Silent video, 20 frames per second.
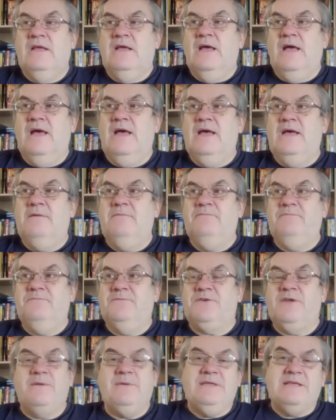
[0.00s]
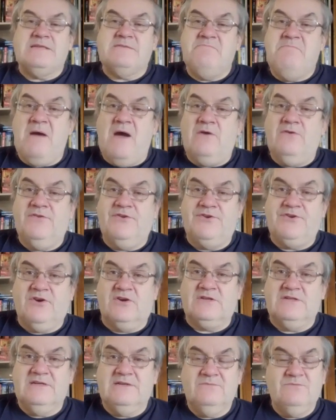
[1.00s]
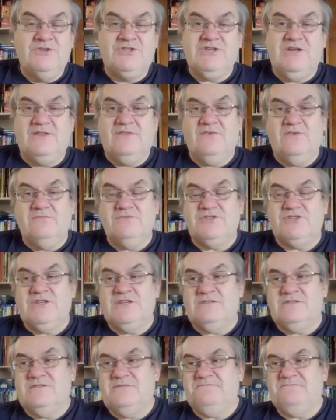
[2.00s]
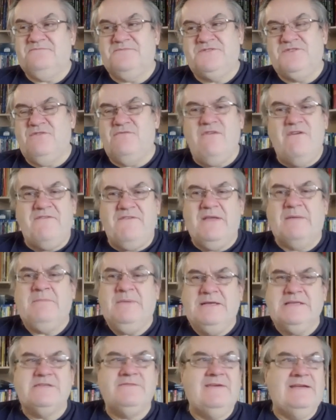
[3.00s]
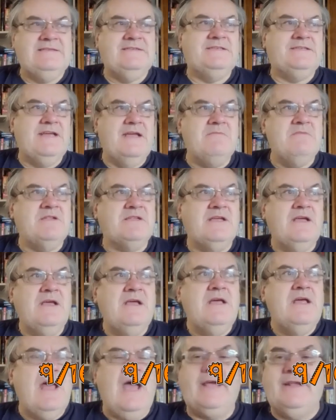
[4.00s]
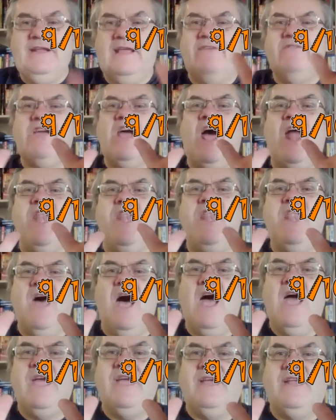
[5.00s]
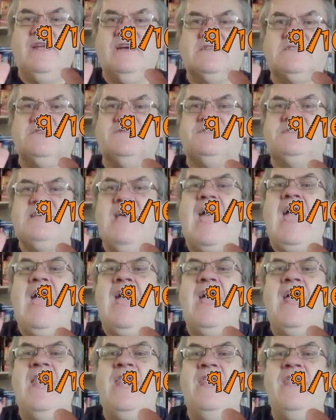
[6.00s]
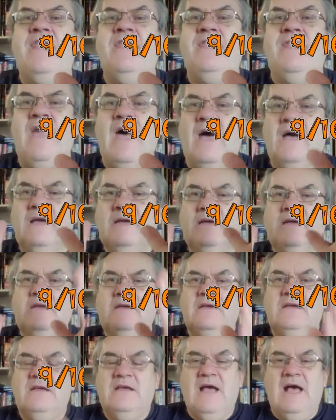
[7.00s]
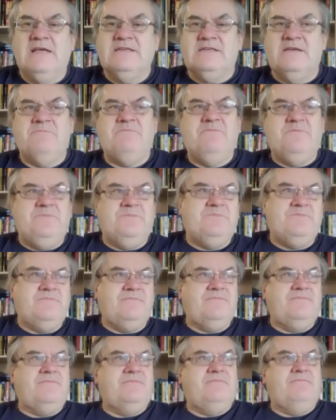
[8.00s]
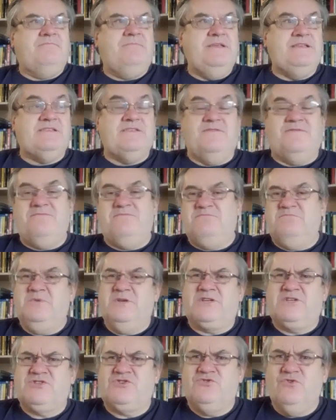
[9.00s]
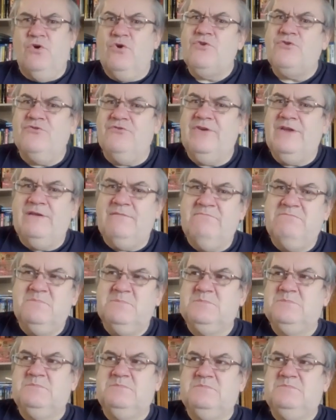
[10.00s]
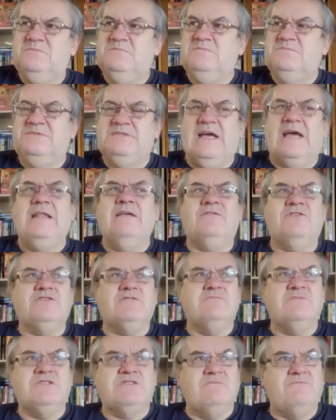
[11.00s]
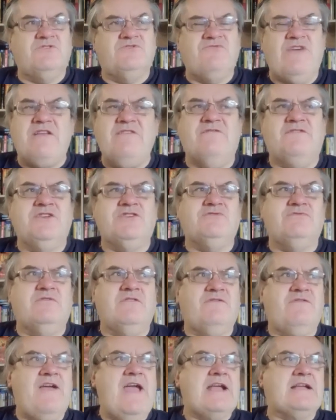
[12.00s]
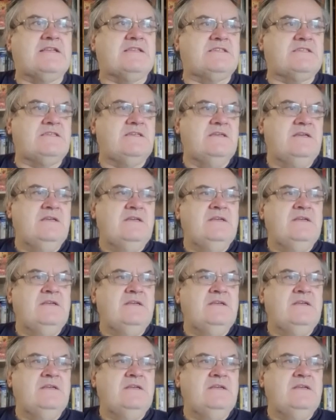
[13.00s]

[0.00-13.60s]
So anyway, that's The Power of the Doctor, which I thought was just a terrific piece of entertainment. I'm going to give it a 9 out of 10 as a piece of extraordinary television with some great visual effects.